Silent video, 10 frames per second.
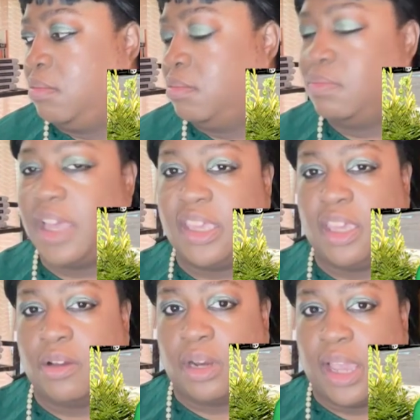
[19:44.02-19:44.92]
a
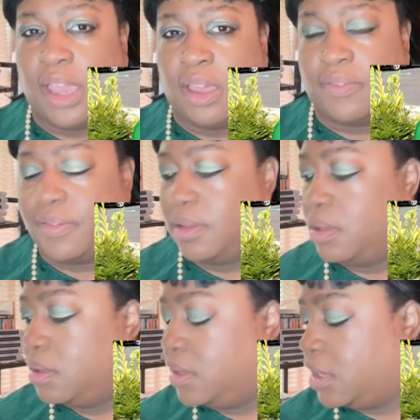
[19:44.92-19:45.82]
year and a
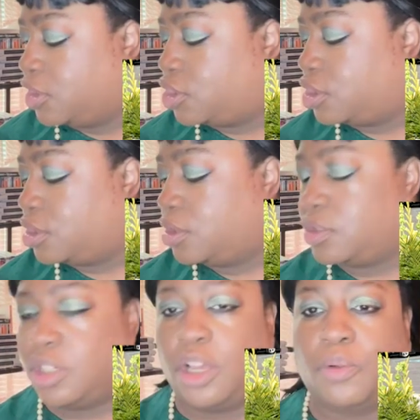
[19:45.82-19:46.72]
half-ish
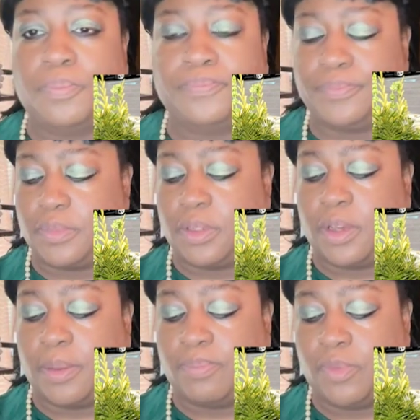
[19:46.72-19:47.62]
to go.
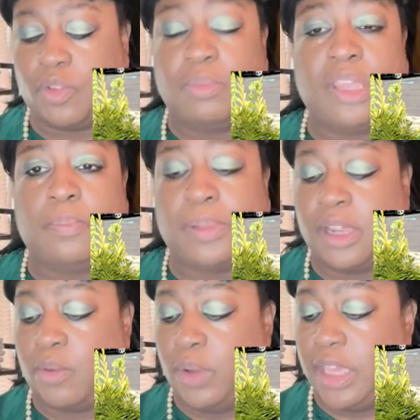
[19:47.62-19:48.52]
Okay. So me and the
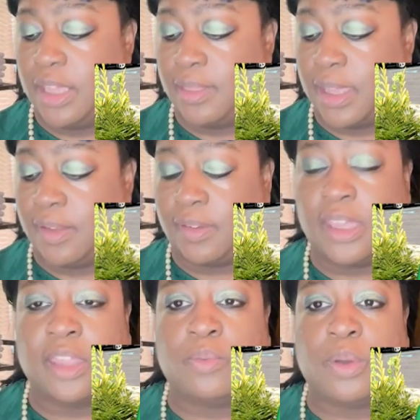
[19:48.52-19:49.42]
planner, we getting things
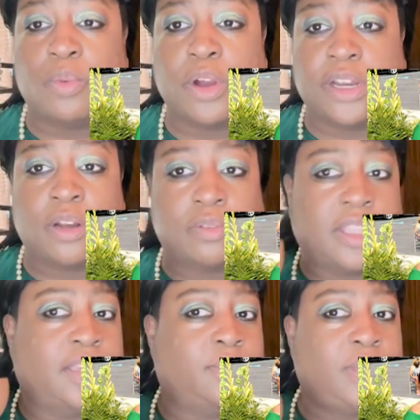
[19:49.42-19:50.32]
together. We working on
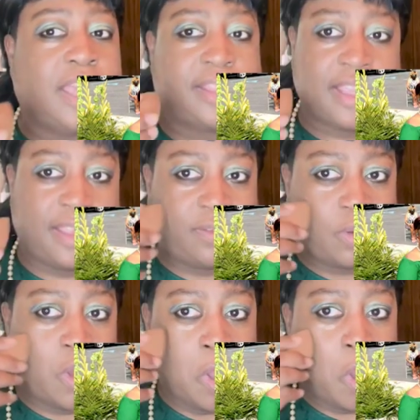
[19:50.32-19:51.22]
things. We got things
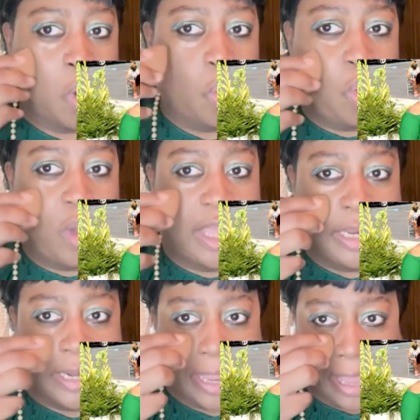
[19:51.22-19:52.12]
well
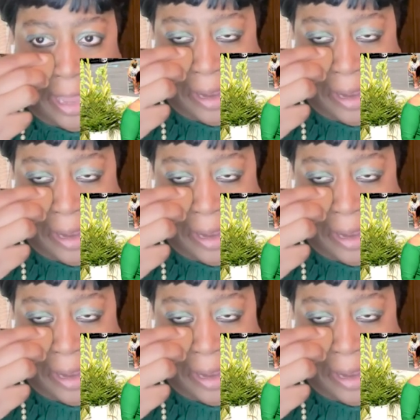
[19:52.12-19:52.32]
in hand.